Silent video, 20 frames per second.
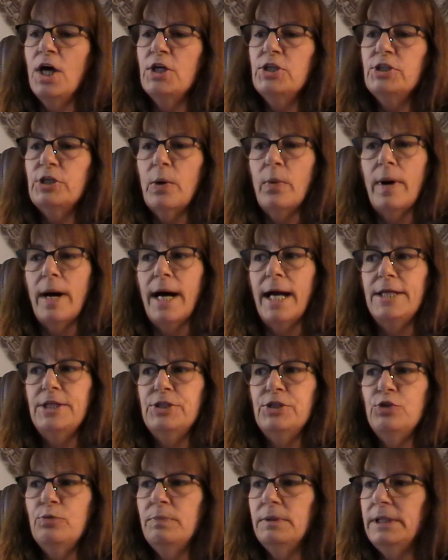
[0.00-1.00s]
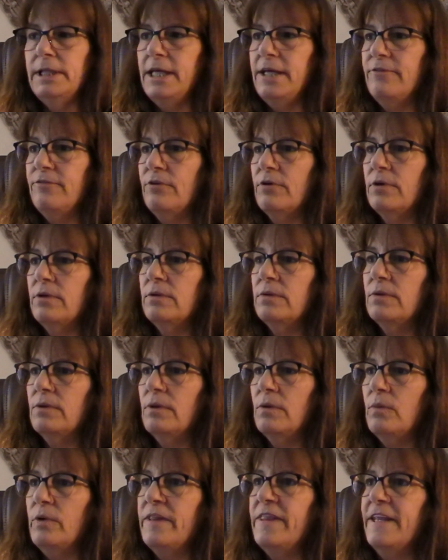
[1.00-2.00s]
So I do believe
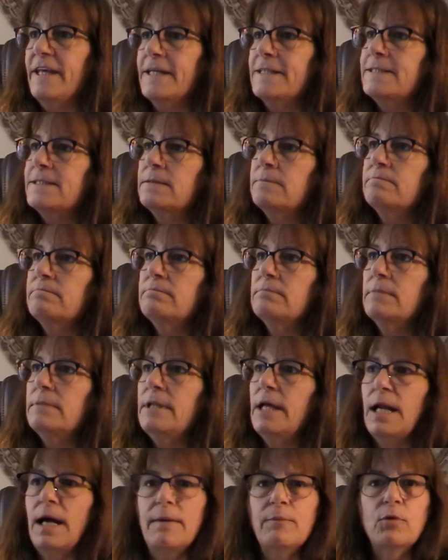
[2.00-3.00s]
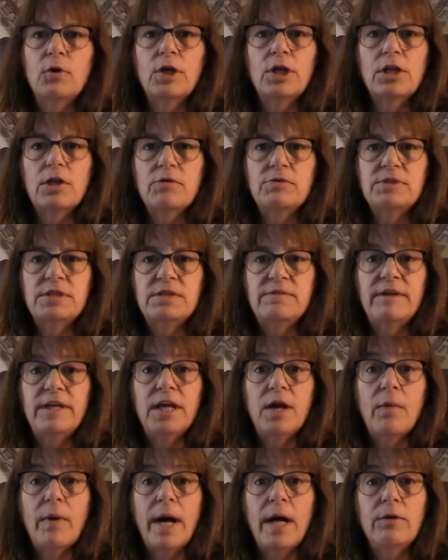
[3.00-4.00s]
with this that I'm going to close this
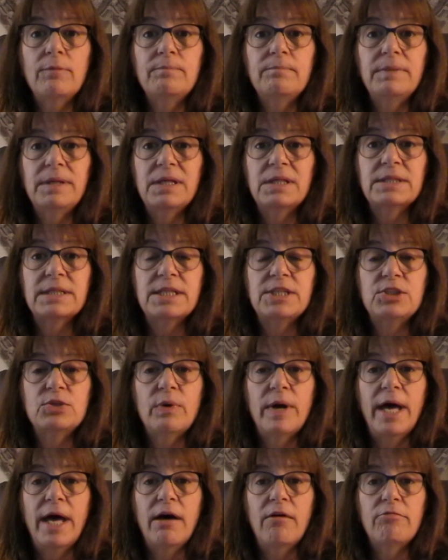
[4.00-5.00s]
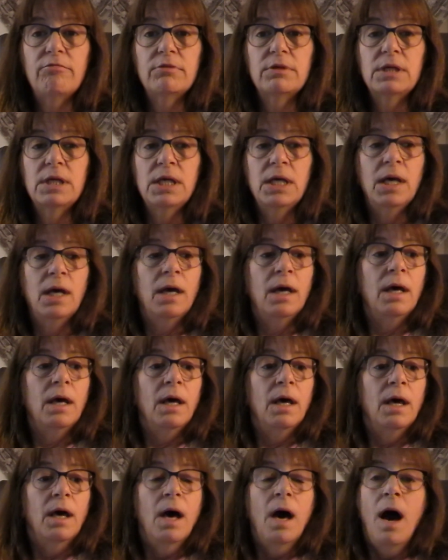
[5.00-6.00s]
video out, because I still have
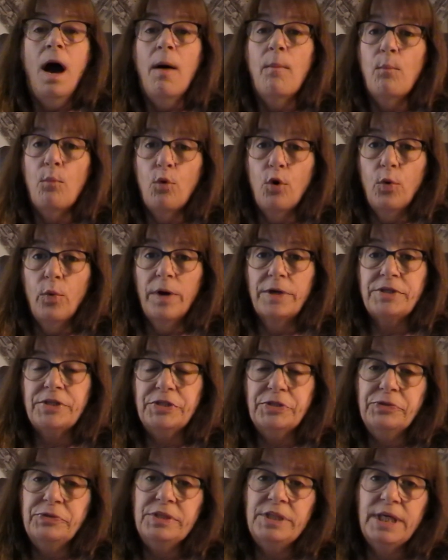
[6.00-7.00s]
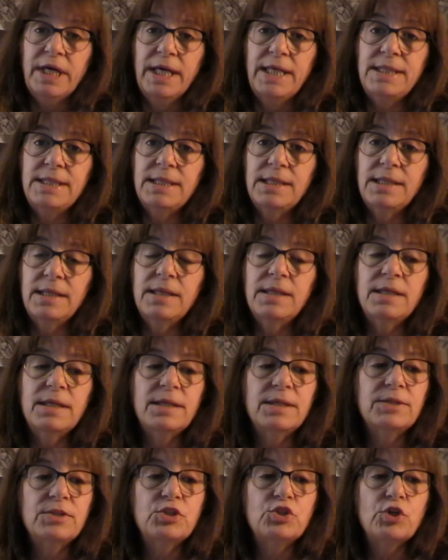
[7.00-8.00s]
more work to do tonight
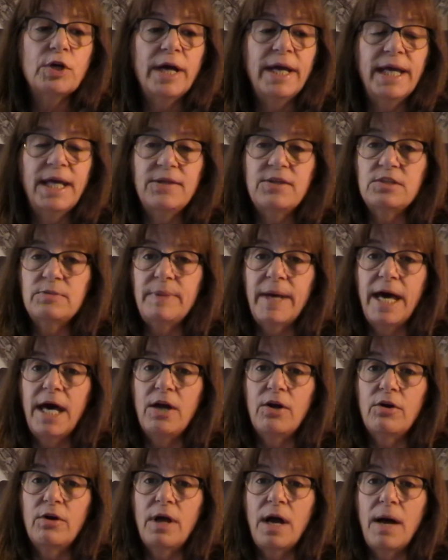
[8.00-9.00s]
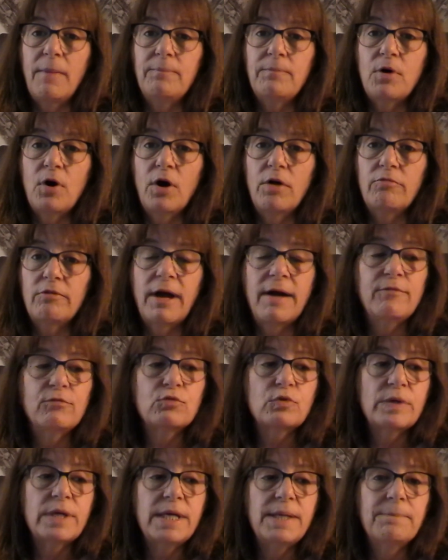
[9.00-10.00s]
to try and get this pattern up on
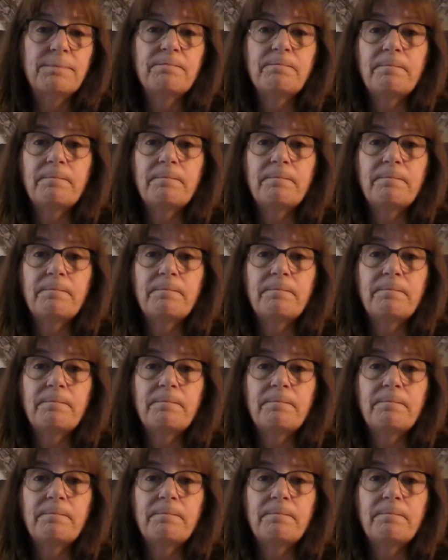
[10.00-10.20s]
Ravelry